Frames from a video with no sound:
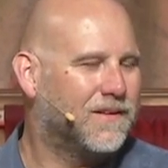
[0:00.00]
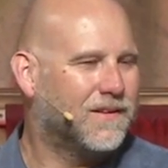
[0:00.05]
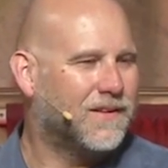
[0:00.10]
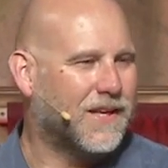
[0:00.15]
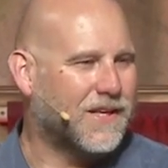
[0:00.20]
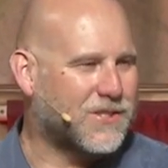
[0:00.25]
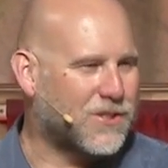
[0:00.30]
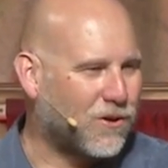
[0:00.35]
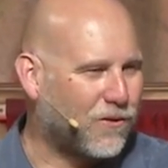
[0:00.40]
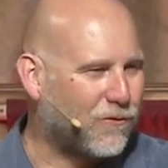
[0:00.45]

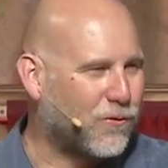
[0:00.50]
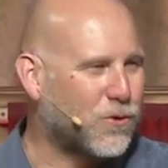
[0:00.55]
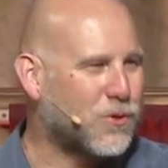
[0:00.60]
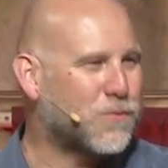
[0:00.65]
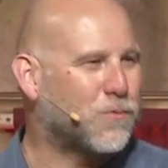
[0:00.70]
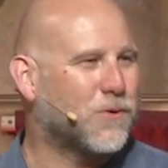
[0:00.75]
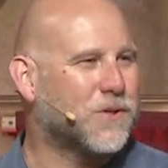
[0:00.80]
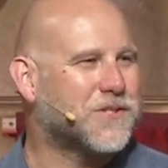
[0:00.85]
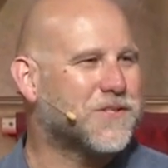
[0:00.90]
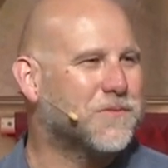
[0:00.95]
That's our
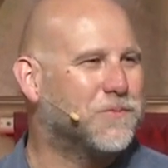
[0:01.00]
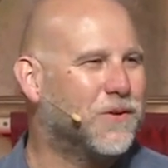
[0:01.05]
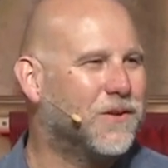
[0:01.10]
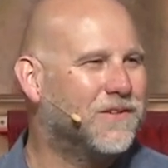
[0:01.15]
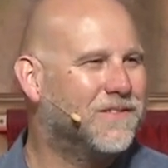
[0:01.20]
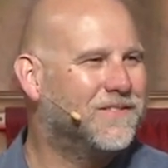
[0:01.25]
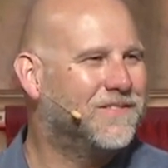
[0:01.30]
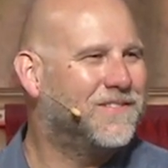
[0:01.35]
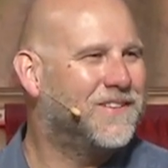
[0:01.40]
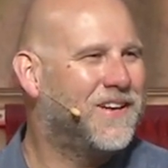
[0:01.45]
first principle.
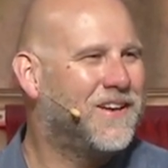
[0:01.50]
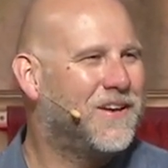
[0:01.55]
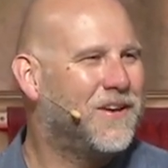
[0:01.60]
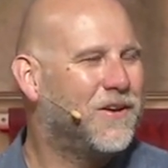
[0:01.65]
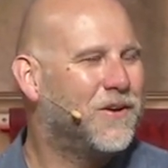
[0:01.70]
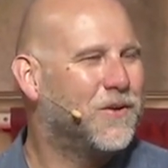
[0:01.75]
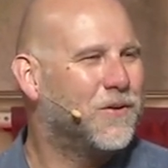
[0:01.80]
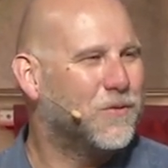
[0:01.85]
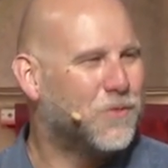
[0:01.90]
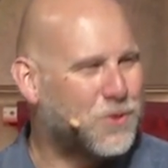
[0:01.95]

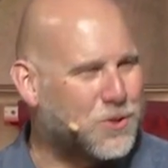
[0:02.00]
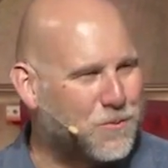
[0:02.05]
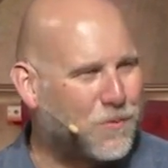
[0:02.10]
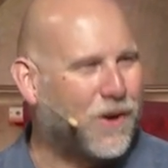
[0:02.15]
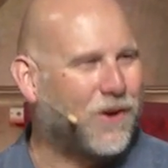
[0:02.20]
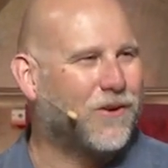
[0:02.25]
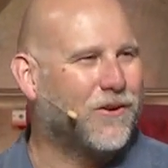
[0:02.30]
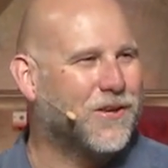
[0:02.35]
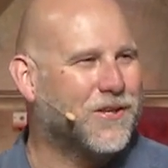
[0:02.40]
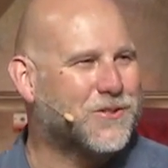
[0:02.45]
Would you
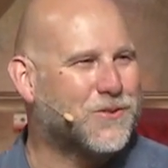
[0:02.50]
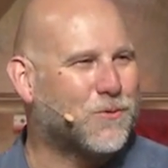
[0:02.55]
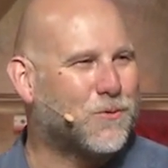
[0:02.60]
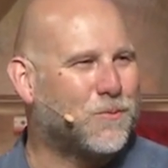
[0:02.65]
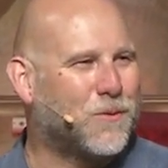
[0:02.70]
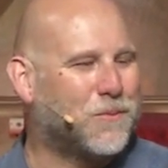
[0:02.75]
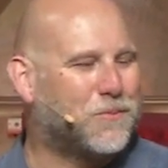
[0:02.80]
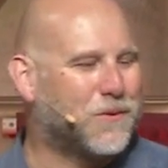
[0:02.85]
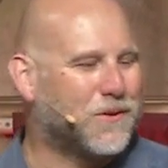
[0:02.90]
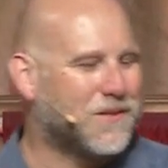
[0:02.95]
bow your heads
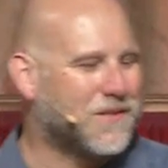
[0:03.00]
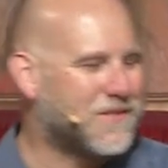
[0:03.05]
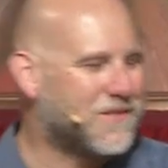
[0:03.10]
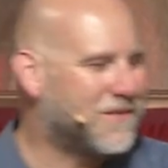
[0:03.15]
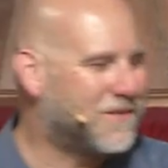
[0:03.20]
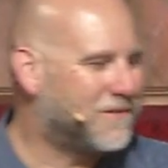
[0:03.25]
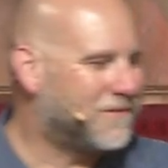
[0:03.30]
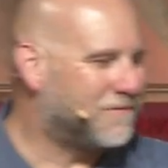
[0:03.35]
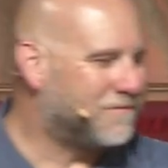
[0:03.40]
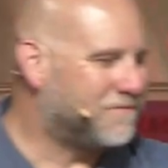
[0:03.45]
with me, please?